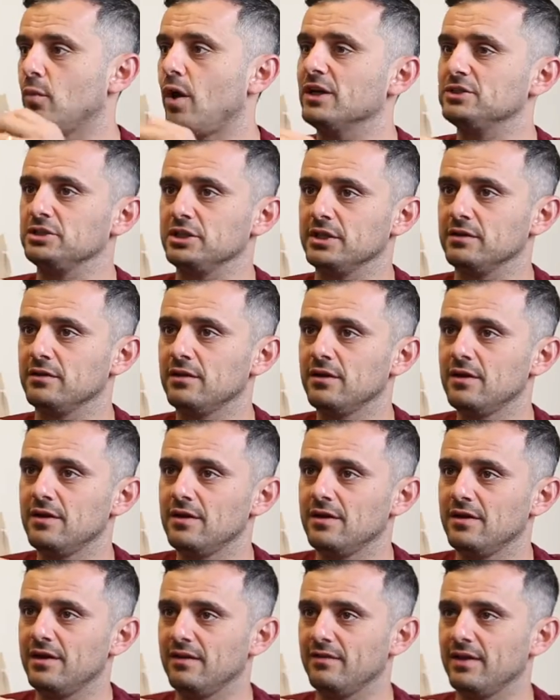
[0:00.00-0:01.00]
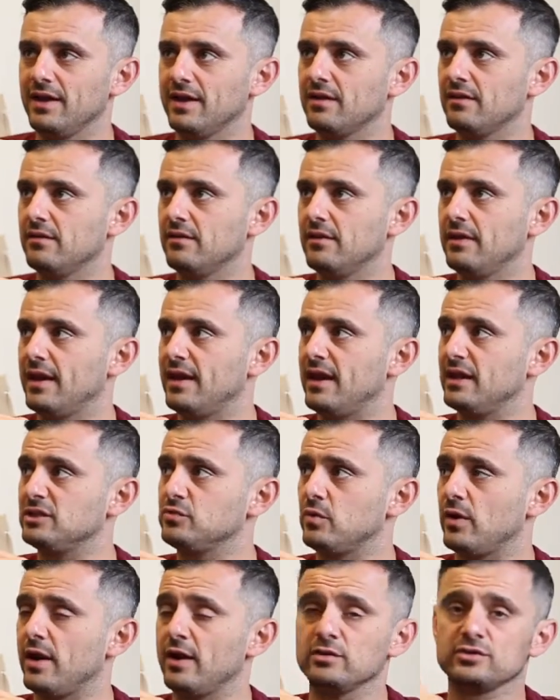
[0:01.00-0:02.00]
to watch it. And
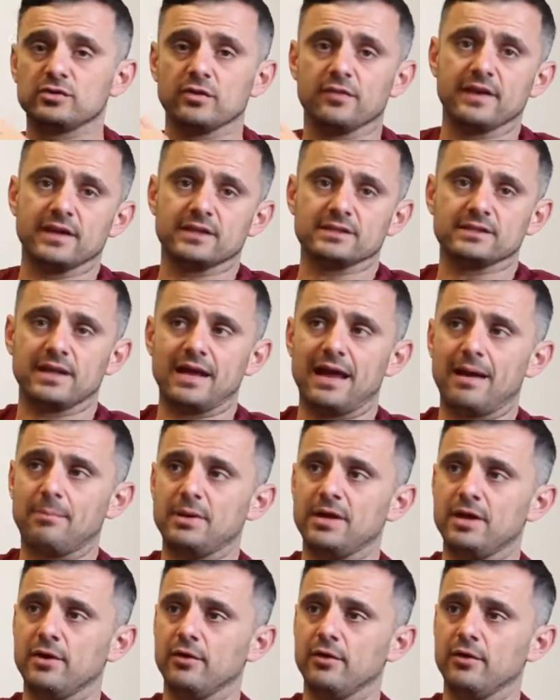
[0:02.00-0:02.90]
that's what I also think is gonna happen